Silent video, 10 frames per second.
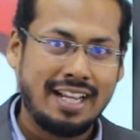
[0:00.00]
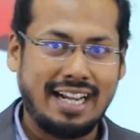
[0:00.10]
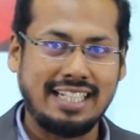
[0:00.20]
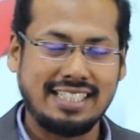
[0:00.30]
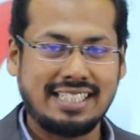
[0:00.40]

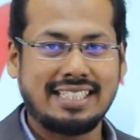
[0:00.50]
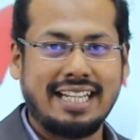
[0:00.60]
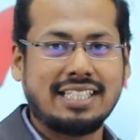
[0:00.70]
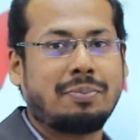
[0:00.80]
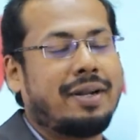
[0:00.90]
I just
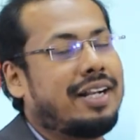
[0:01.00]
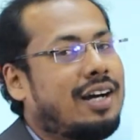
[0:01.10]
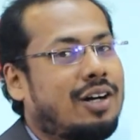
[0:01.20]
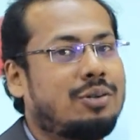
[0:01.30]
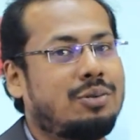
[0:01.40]
explain
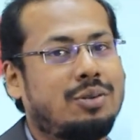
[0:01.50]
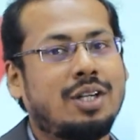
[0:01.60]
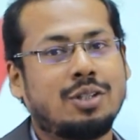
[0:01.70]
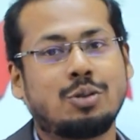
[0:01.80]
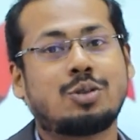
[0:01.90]
how
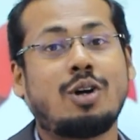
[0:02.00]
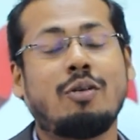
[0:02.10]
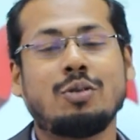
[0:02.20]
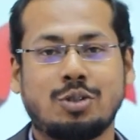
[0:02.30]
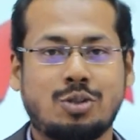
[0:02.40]
to
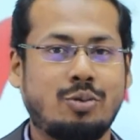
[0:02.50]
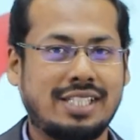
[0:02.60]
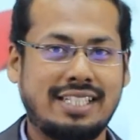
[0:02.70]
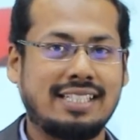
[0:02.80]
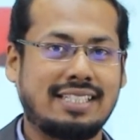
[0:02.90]
solve those
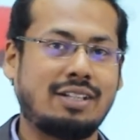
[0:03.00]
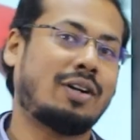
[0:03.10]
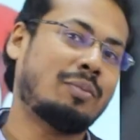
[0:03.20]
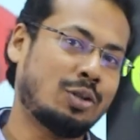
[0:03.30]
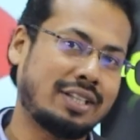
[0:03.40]
questions. And one more